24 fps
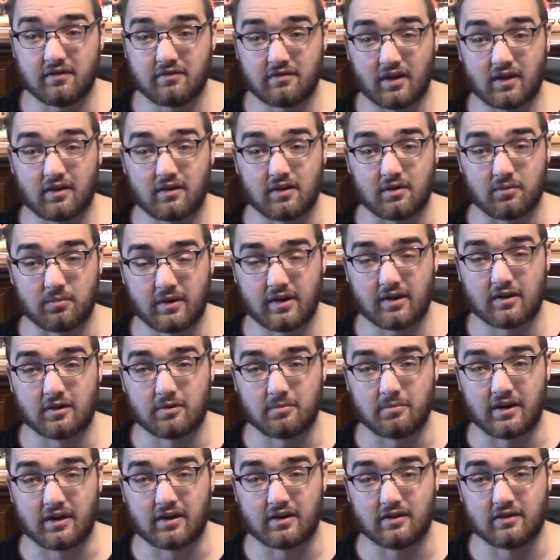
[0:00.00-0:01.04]
very
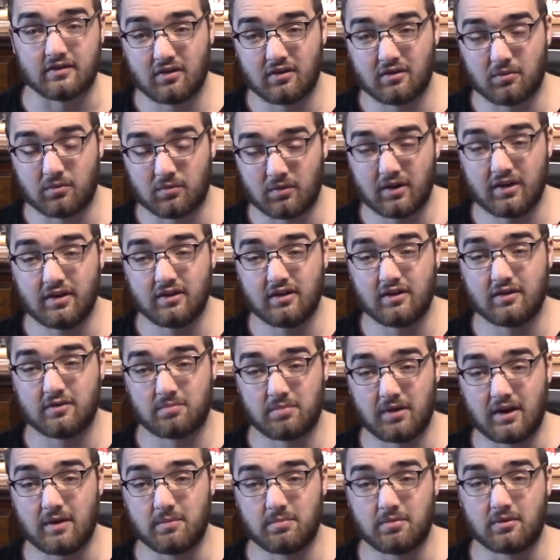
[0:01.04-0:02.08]
weird because one of these
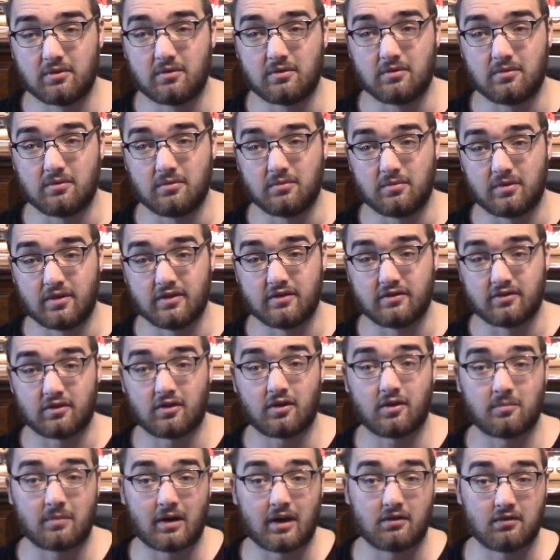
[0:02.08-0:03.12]
people was
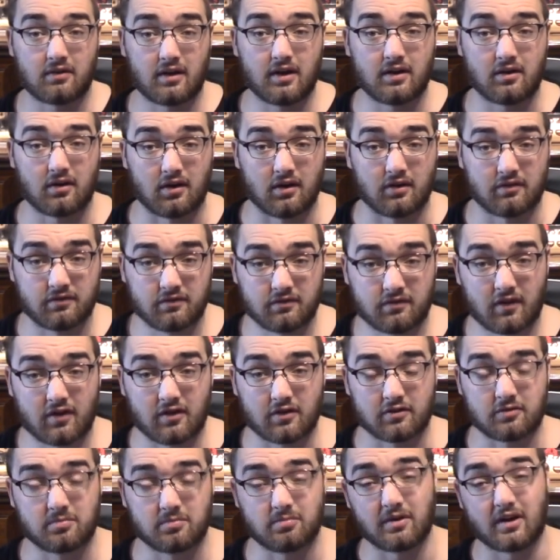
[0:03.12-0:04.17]
on my radar at first,